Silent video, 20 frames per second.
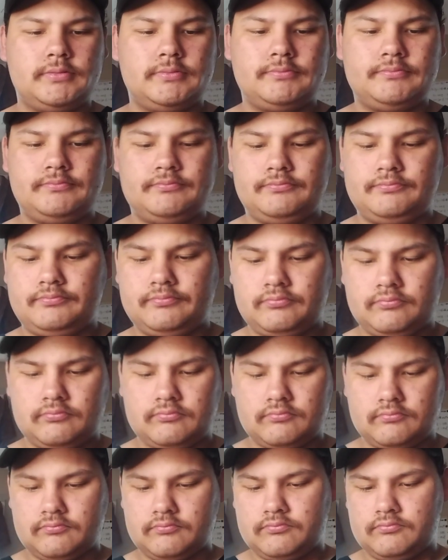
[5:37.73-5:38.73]

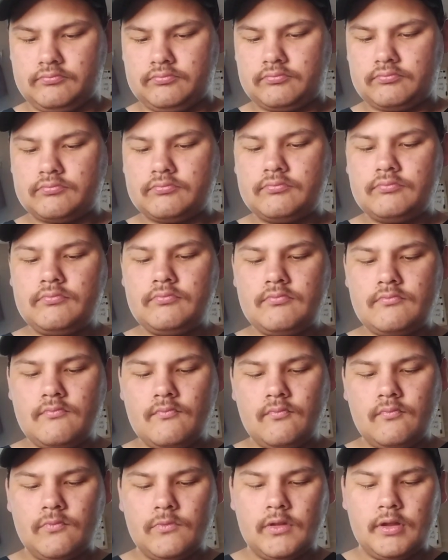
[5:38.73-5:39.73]

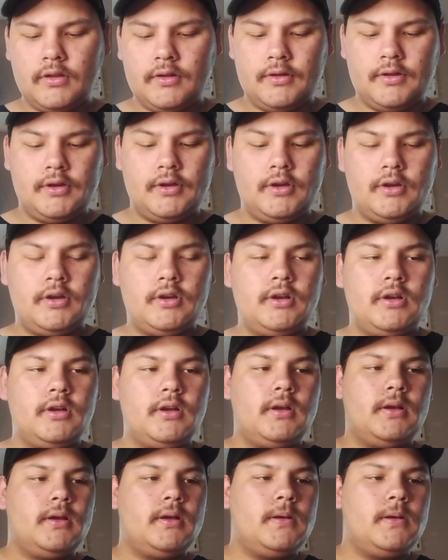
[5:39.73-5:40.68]
Nobody speaks.